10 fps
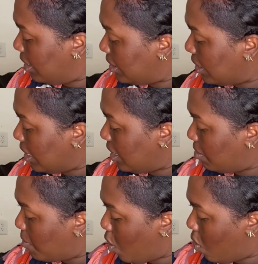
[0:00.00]
to get
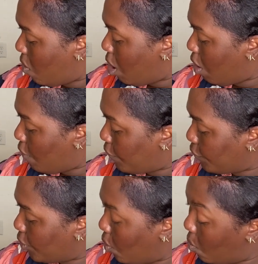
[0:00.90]
them on off
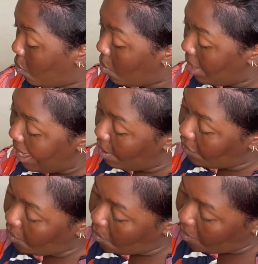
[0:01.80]
the out
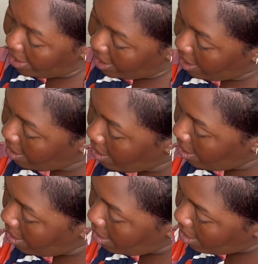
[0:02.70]
the way.
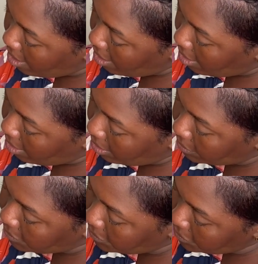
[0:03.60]

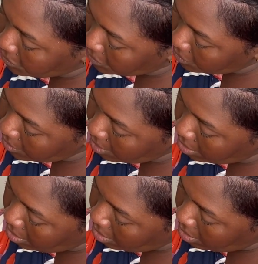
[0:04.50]
Um,
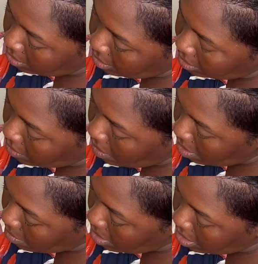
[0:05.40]
so
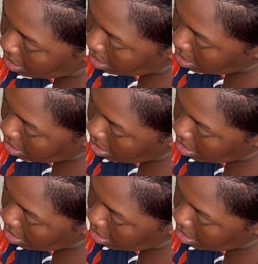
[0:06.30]
I'm gonna